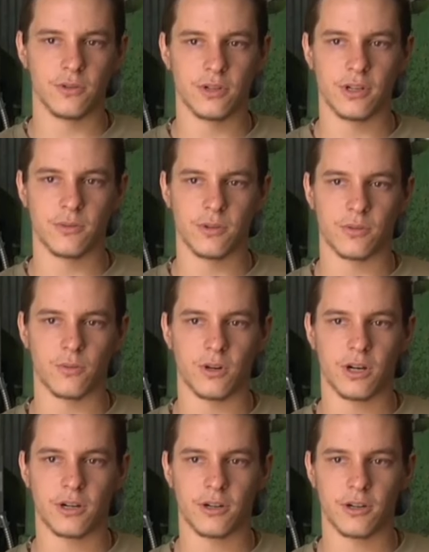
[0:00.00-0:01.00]
cooling it with
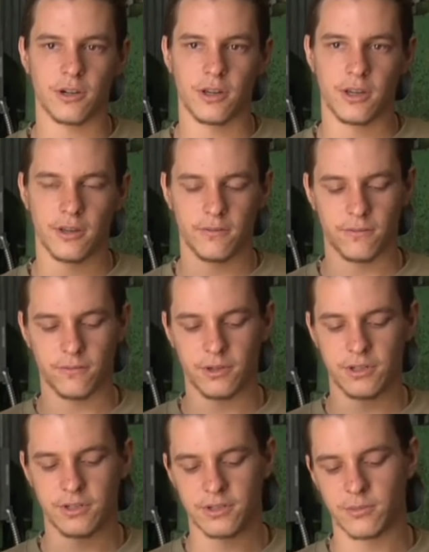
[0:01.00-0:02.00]
water, it
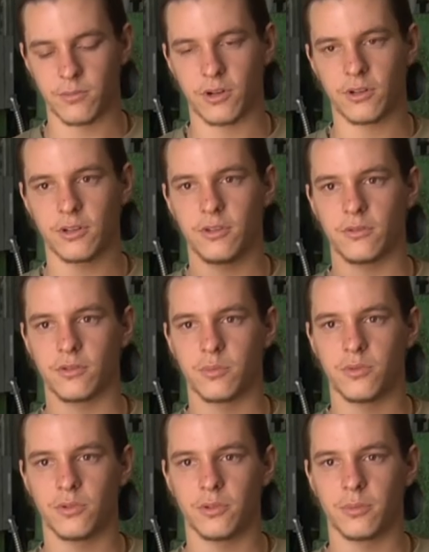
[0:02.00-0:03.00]
freezes the
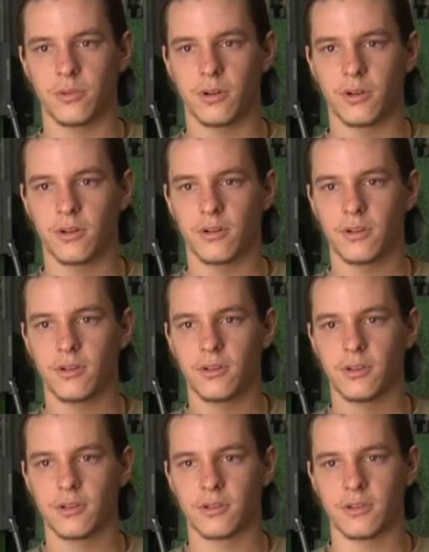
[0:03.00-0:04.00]
molecules pulled apart.
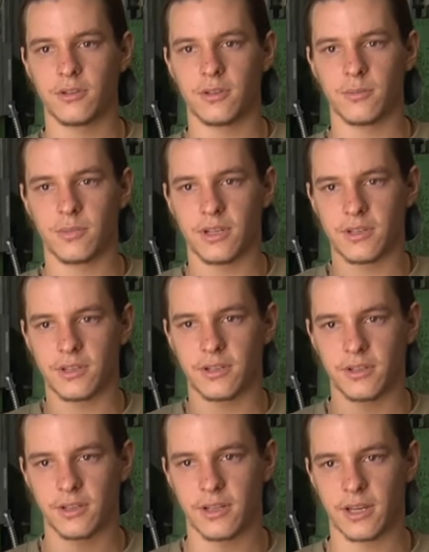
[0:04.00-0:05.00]
So you can
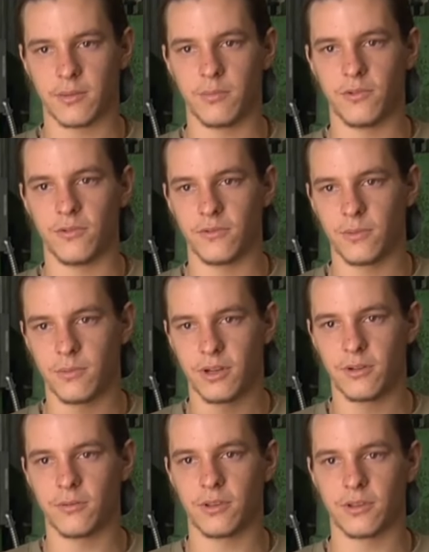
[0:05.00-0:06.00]
basically like move the
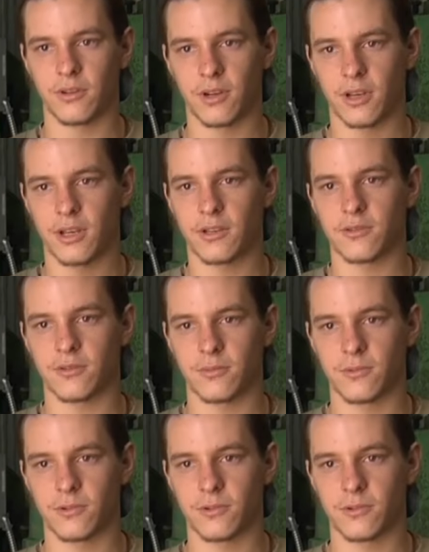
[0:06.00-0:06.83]
metal with your hands